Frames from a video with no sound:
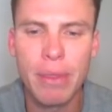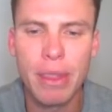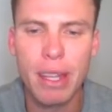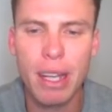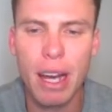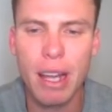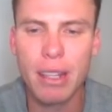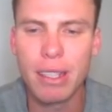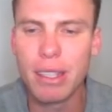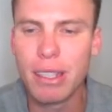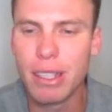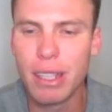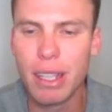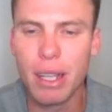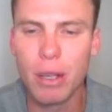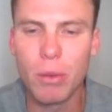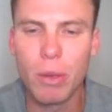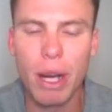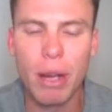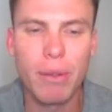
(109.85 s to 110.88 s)
I think you can get
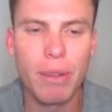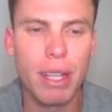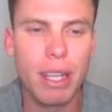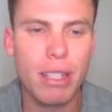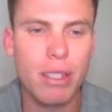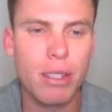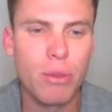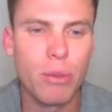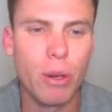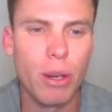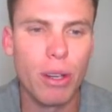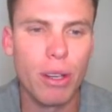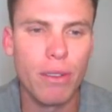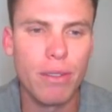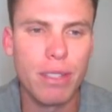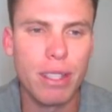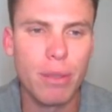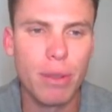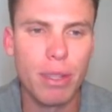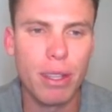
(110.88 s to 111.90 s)
away with that squad,
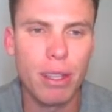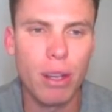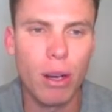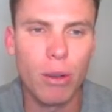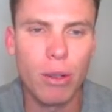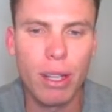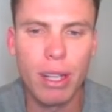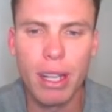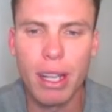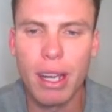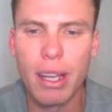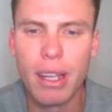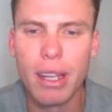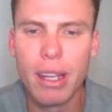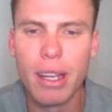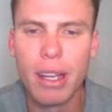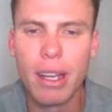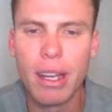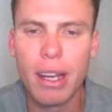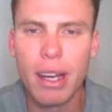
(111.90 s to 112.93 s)
obviously with Kohler there
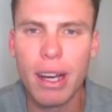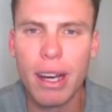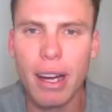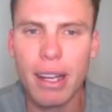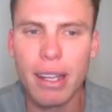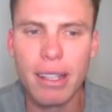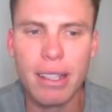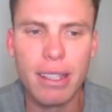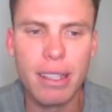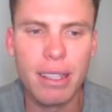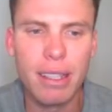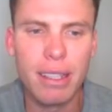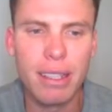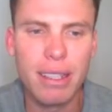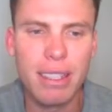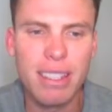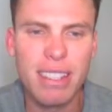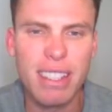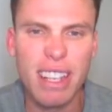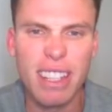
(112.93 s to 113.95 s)
uh, in the in the
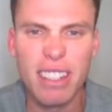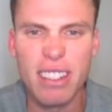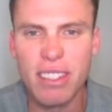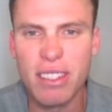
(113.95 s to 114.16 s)
centres.